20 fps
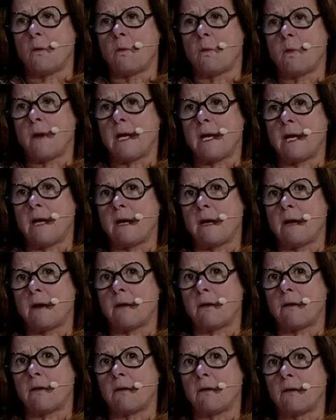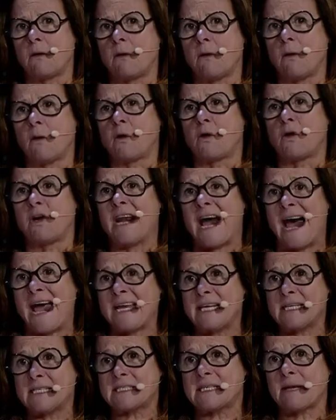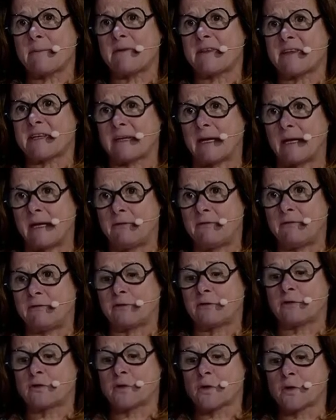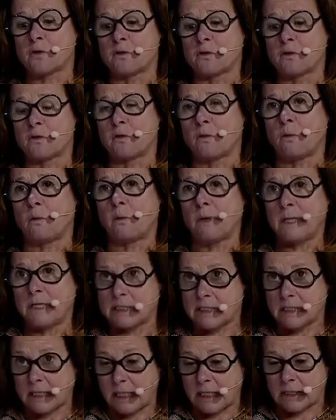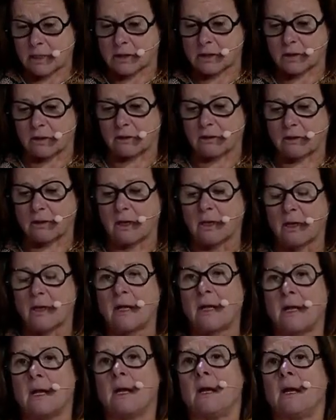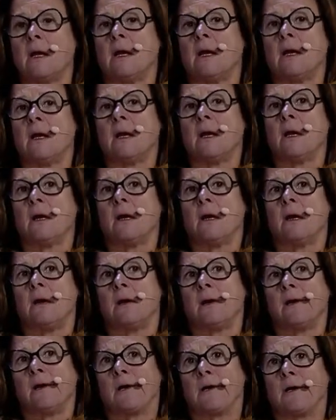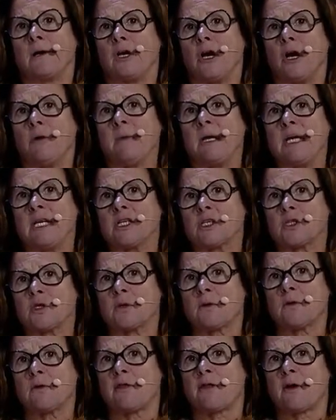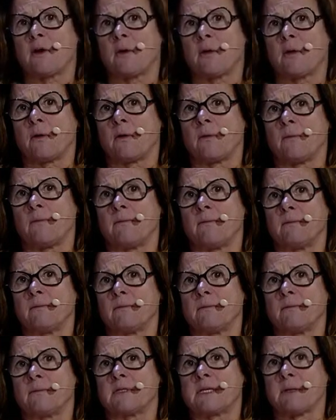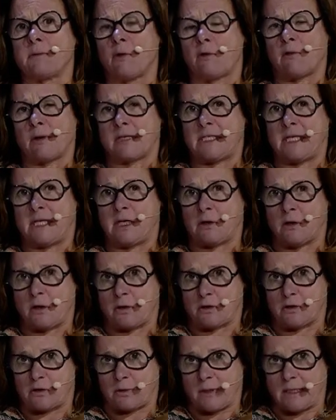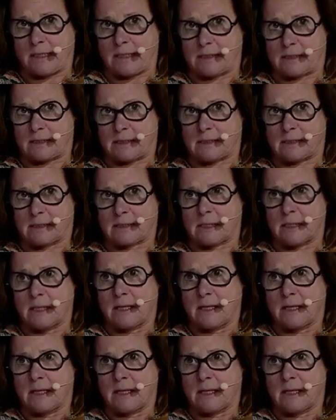will organize themselves to win the election. Coming to the democratic countries,